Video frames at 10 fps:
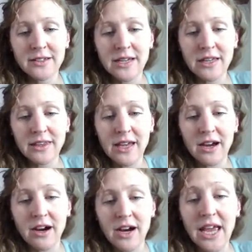They
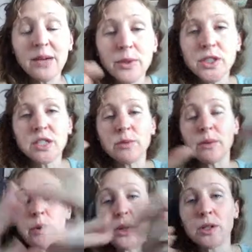are able to be
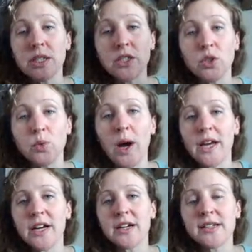pulled into
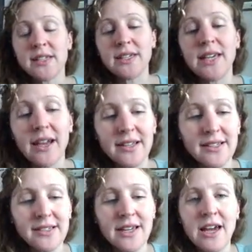wires.
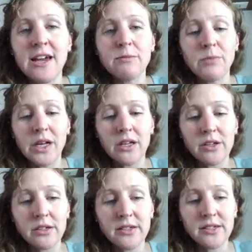Yes,
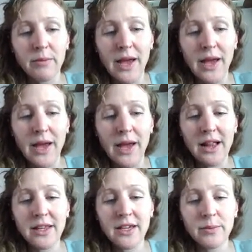metals are
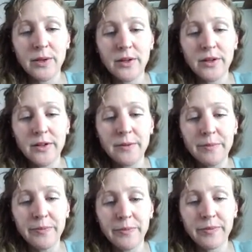malleable.
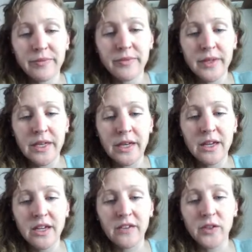
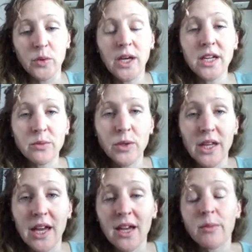If you hit them with a
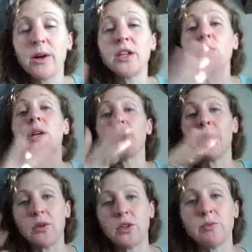hammer, you can
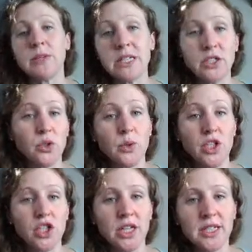pound them into a
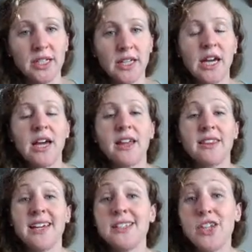sheet.
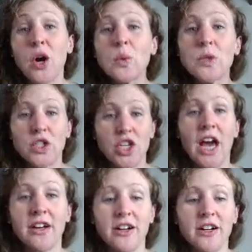They don't
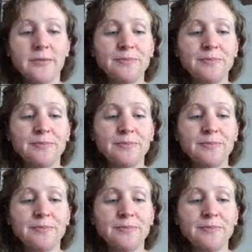shatter.